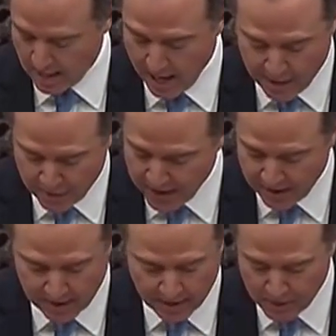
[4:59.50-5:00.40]
I
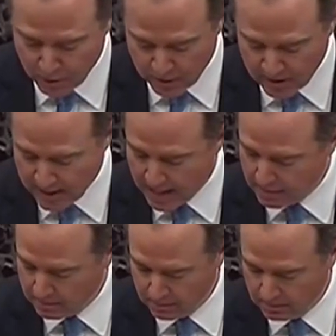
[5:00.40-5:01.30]
think, I mean, you can
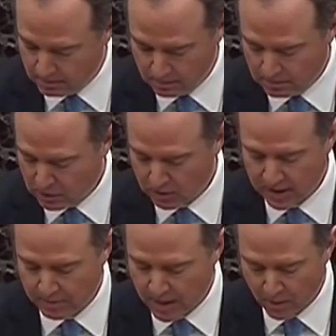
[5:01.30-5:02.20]
count, don't
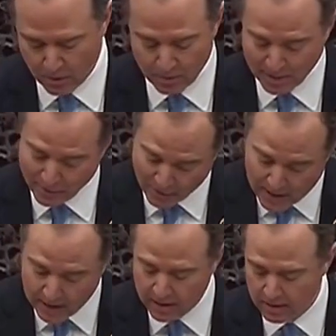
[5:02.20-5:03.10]
take my word, but I
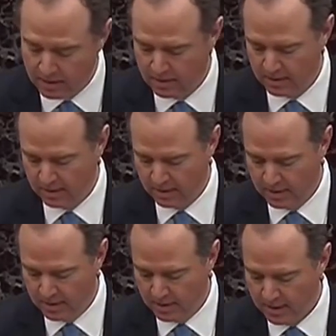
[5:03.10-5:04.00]
think
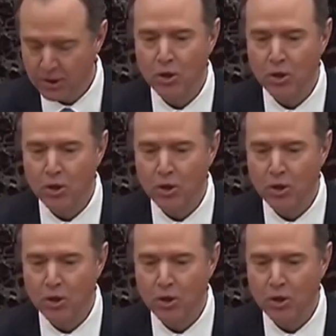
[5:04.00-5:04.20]
there's